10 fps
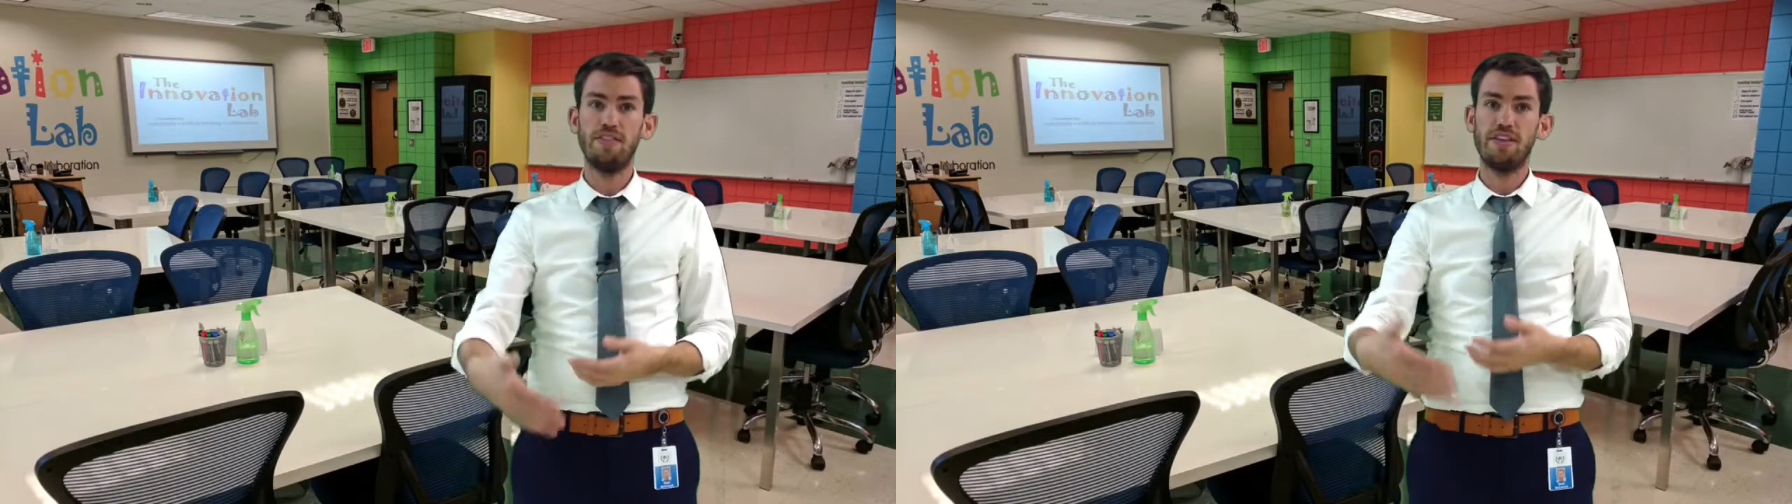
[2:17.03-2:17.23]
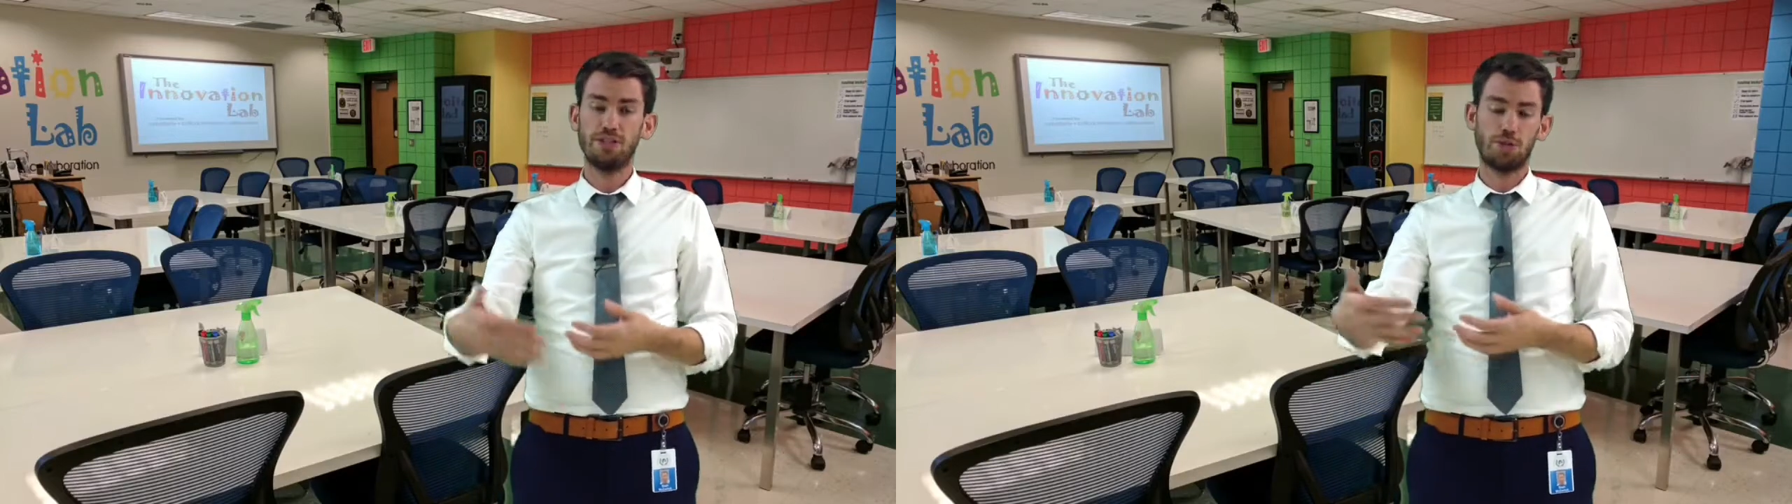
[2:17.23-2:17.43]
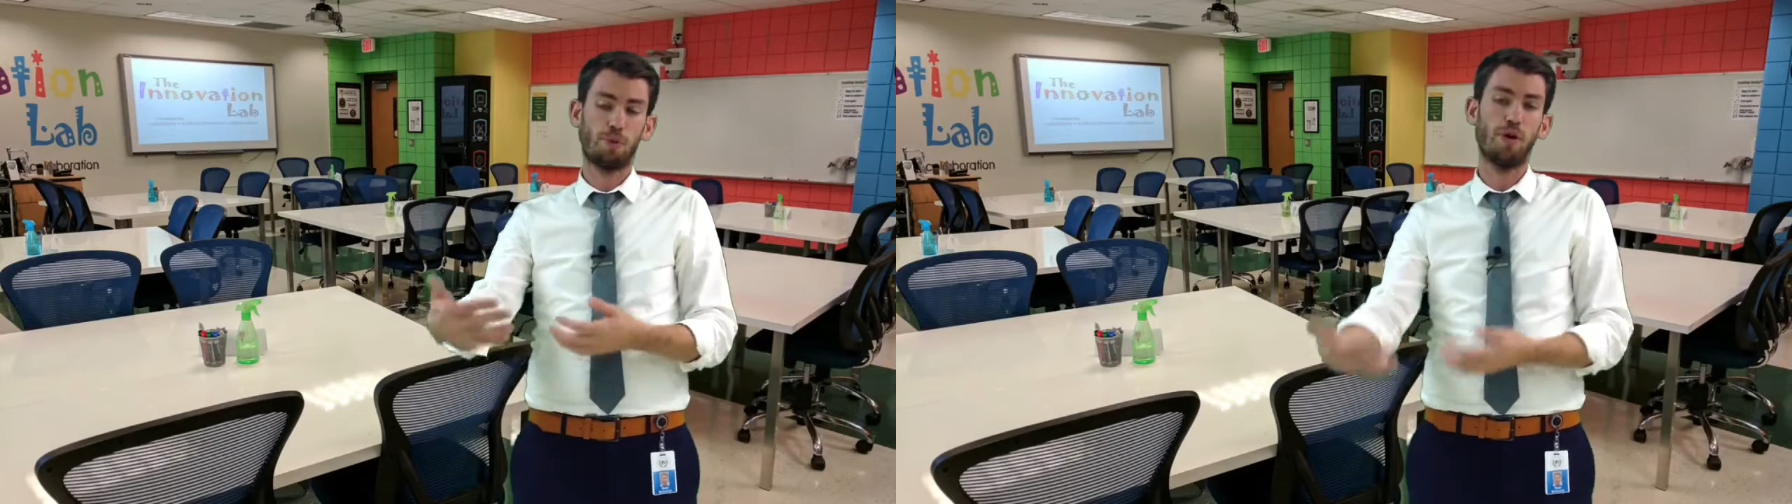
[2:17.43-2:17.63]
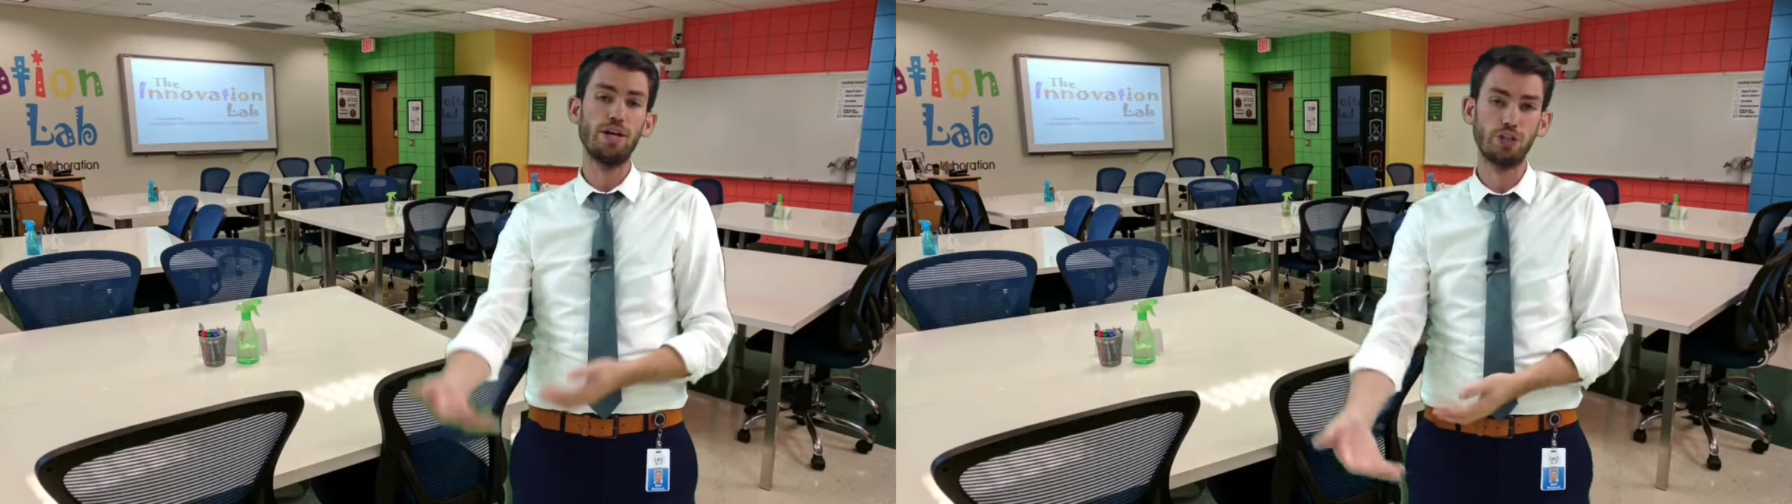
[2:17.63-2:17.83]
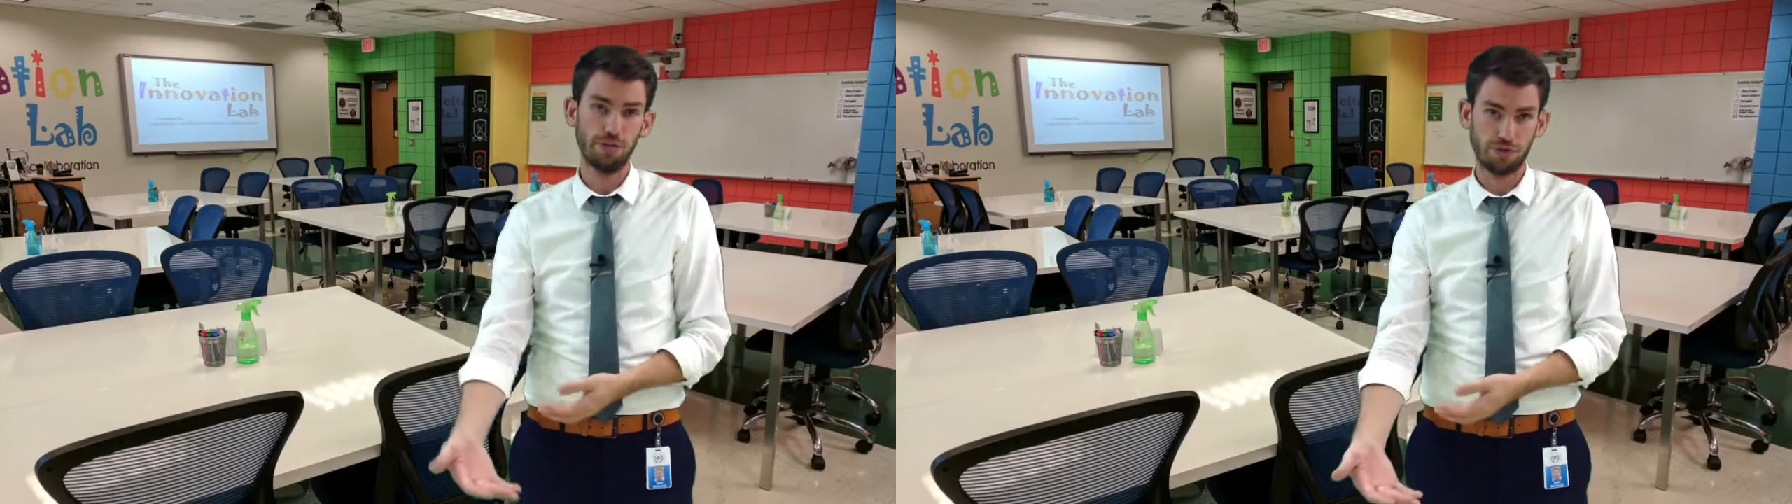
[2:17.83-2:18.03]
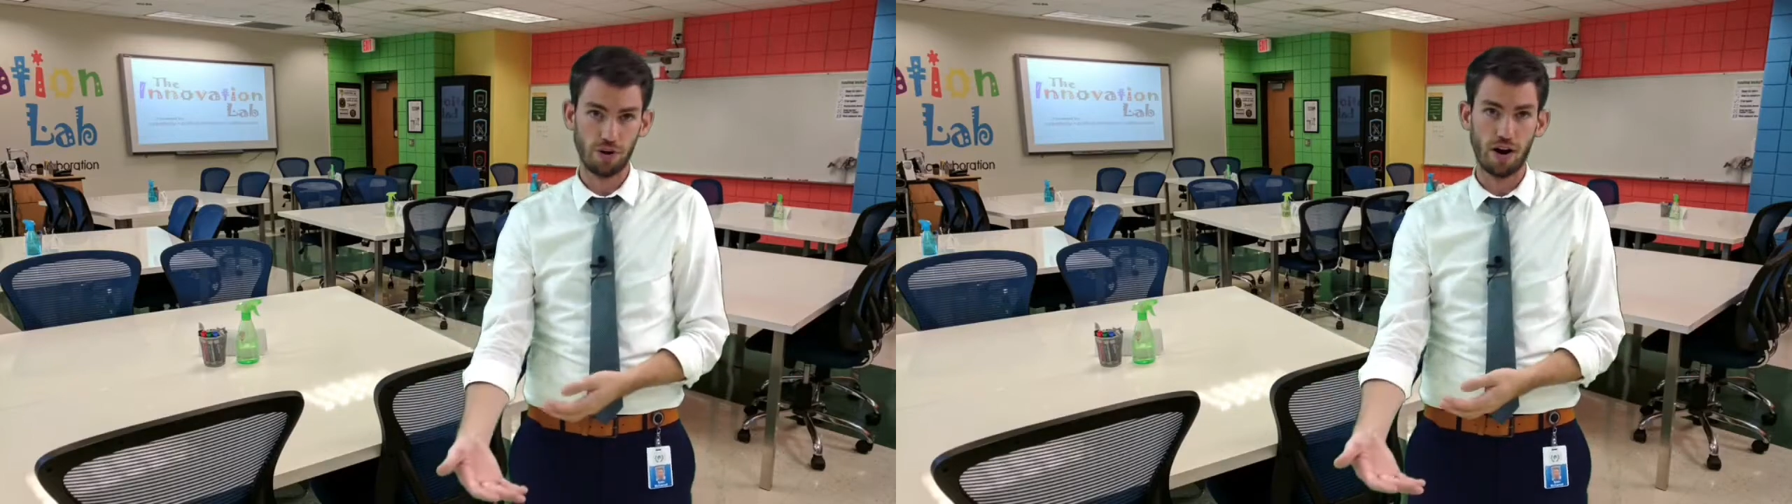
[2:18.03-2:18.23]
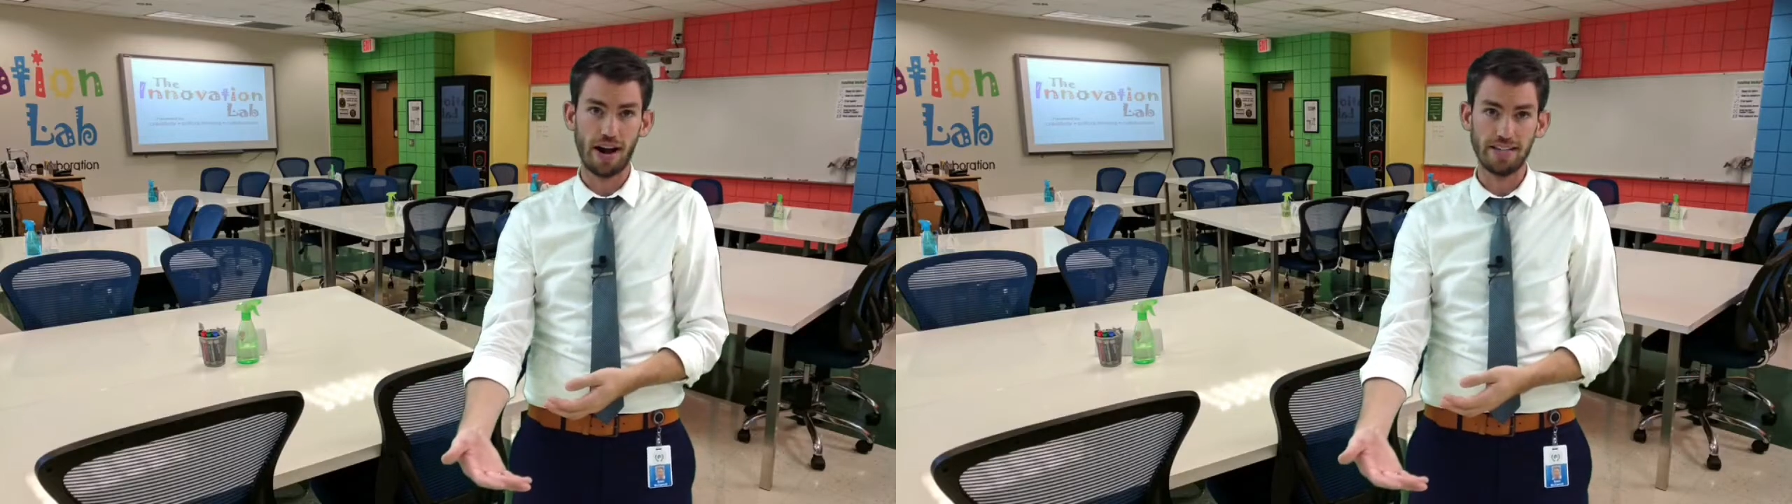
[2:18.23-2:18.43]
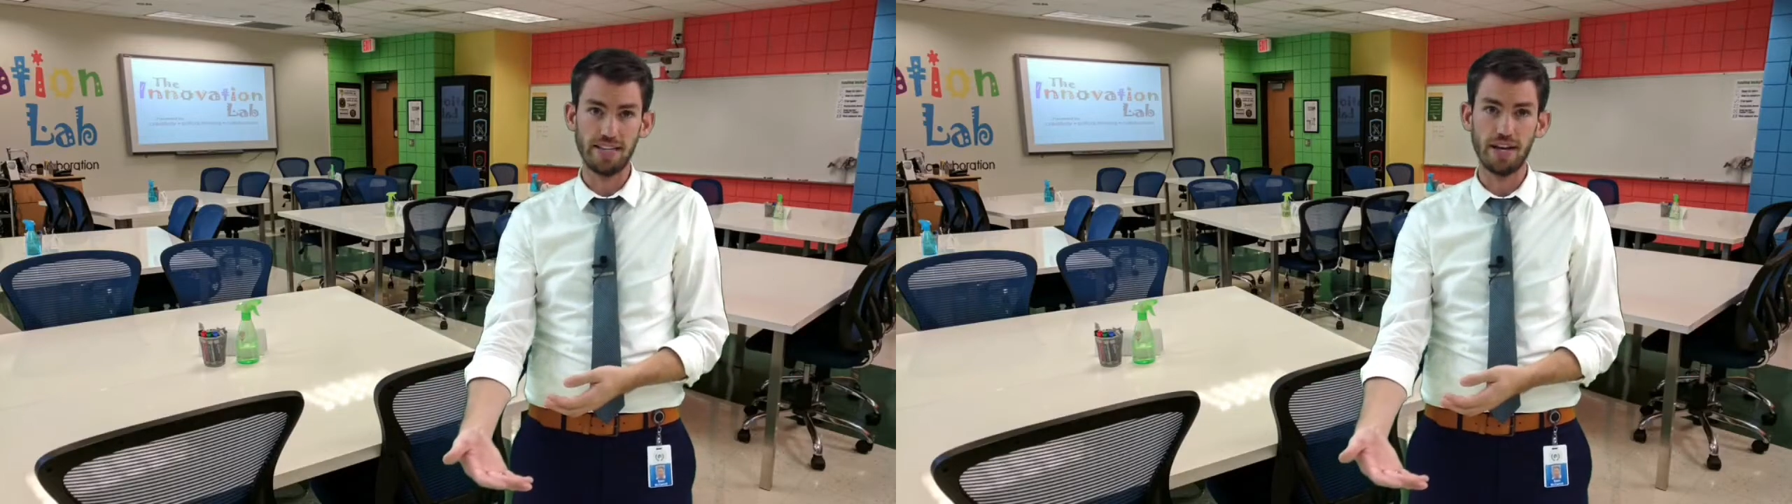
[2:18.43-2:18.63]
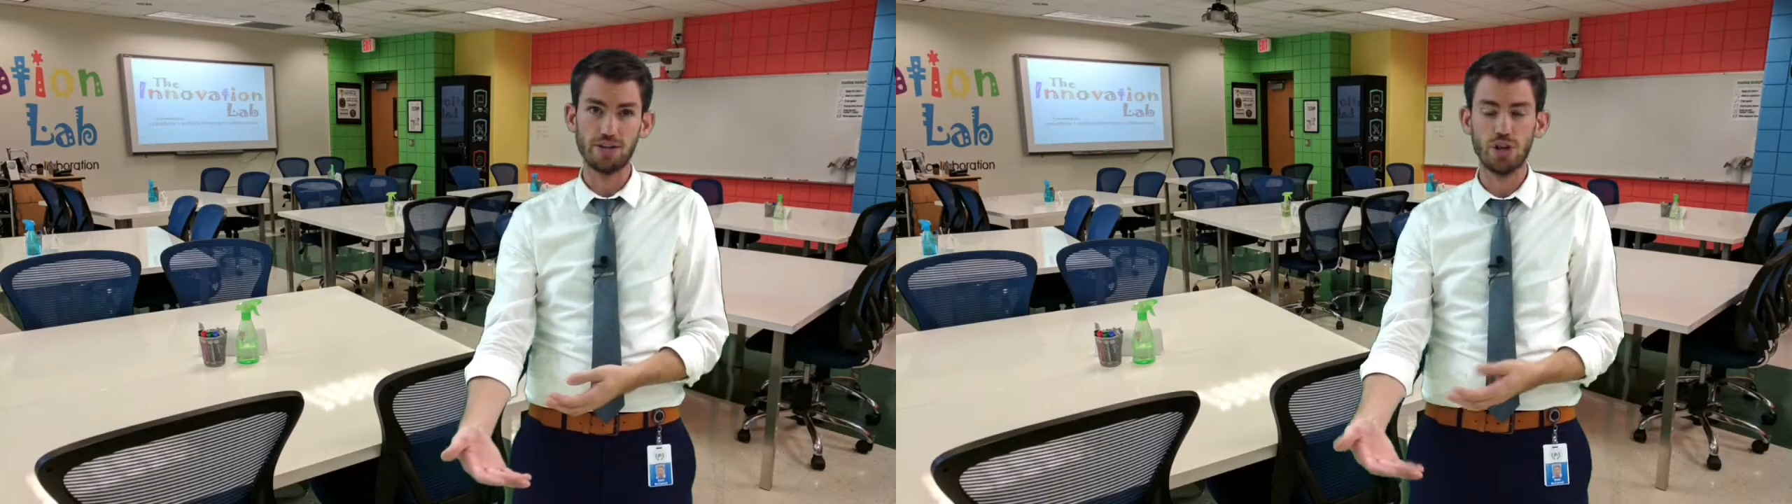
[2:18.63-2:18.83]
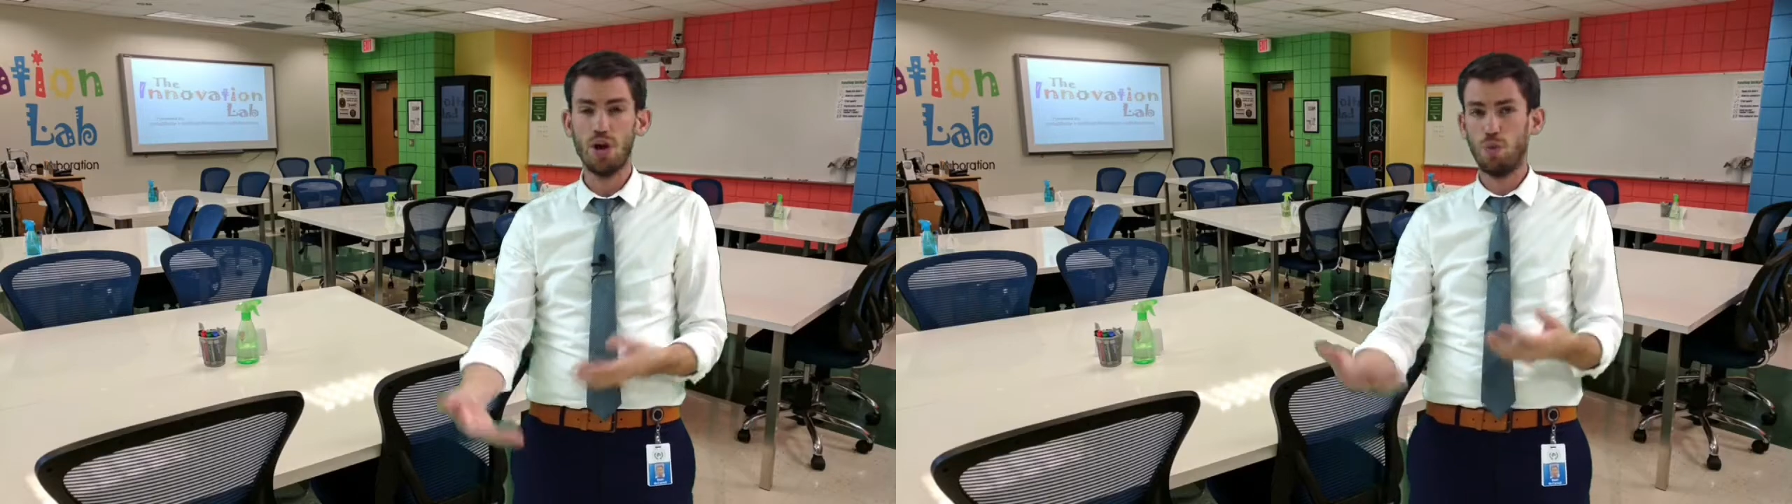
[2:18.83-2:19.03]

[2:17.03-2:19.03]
the inspiration for our ideas,